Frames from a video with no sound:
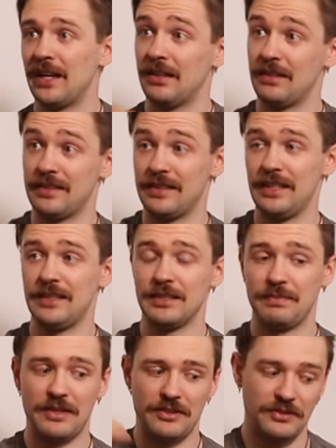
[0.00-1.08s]
Uh, the seat is
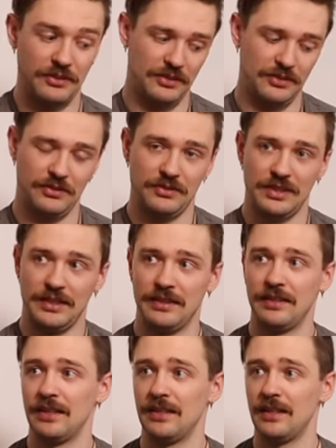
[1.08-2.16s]
better. There is no seat
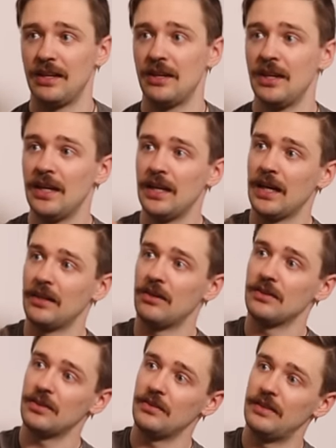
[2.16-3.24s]
in here. And
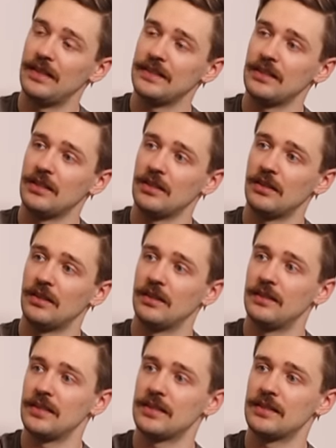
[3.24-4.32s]
also this here,
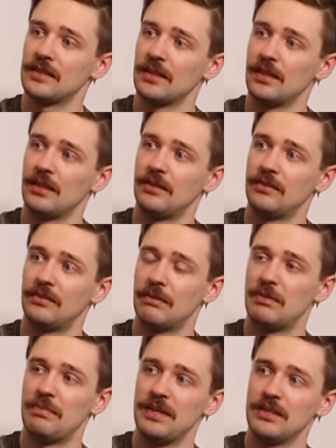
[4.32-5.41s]
this uh,
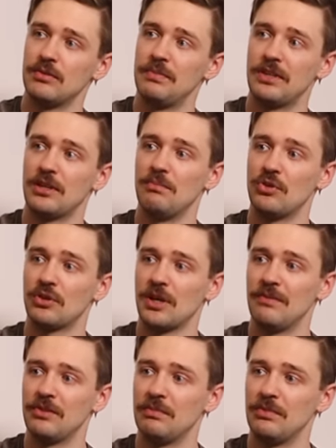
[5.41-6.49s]
rubber piece will be more
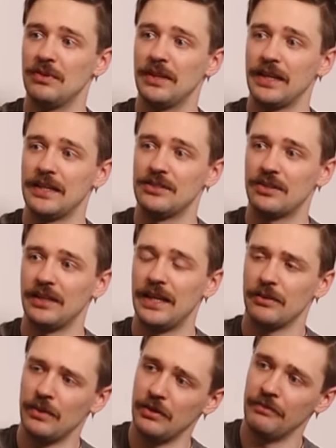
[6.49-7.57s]
comfortable against your
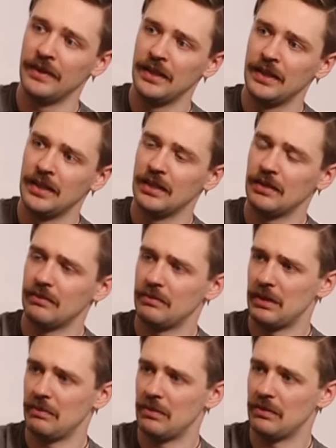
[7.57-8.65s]
leg. Well,
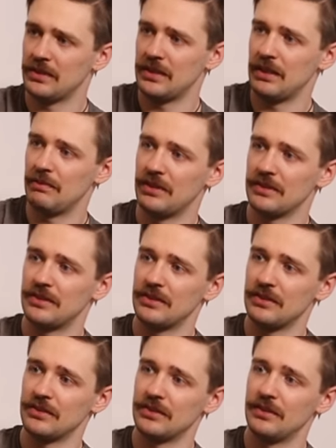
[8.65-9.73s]
maybe we'll see because
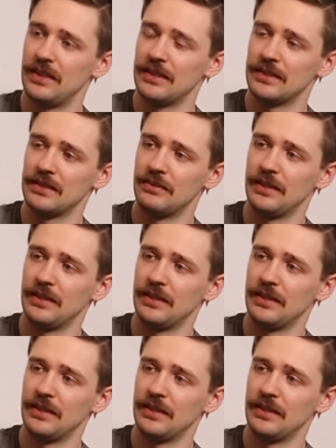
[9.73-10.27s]
there's also this.